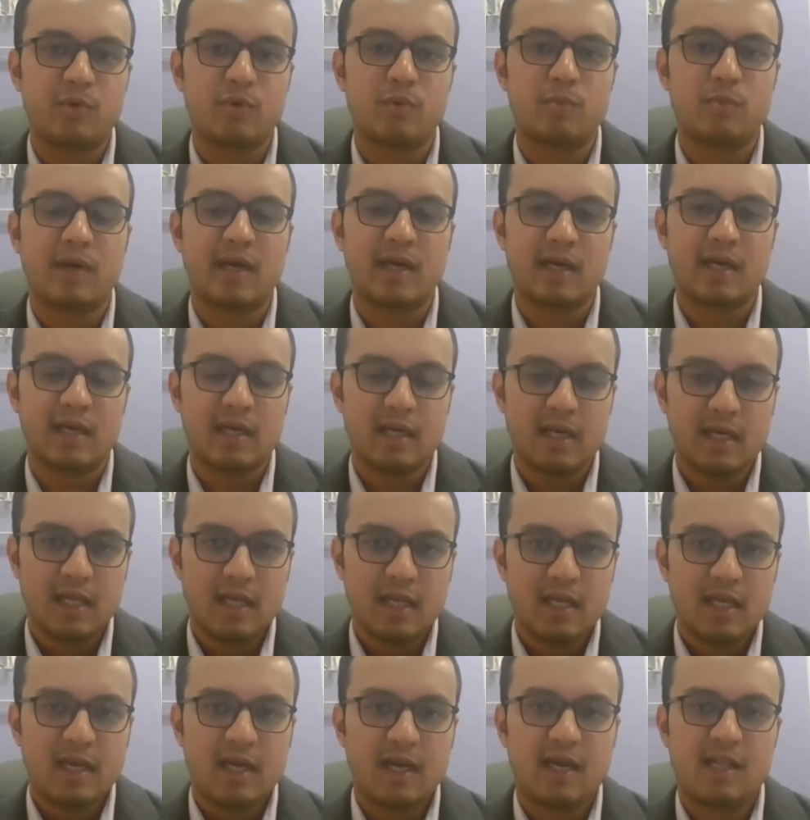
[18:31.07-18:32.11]
to my
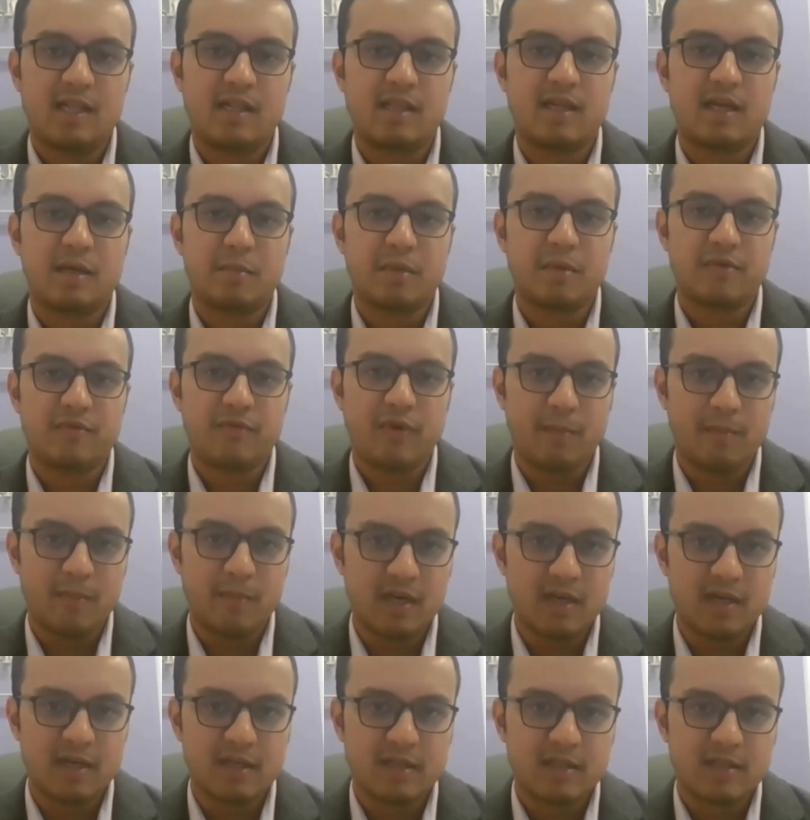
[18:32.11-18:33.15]
health and my
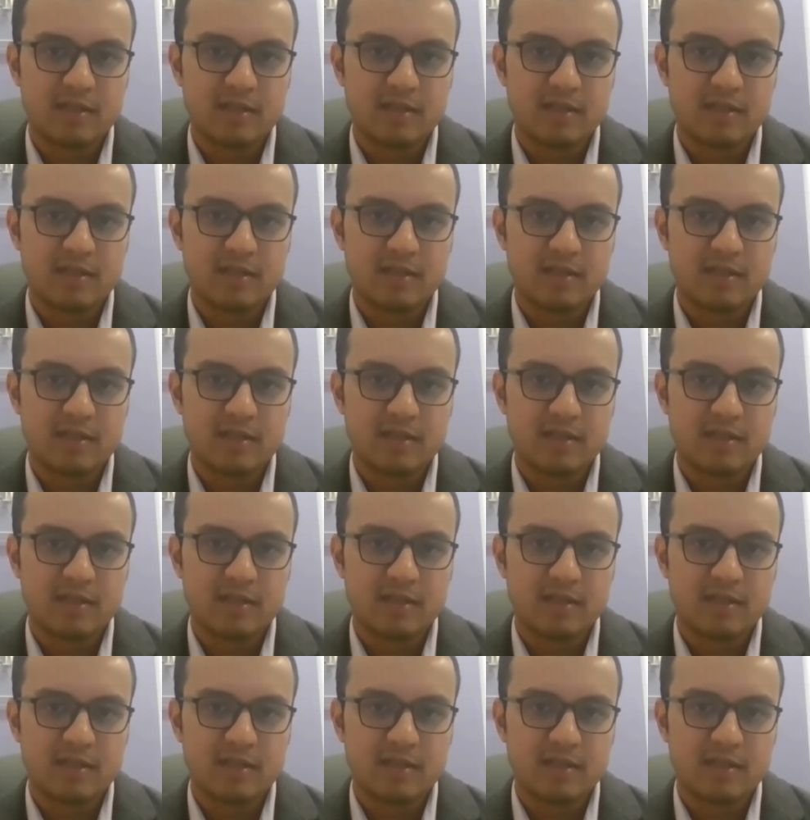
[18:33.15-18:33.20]
family.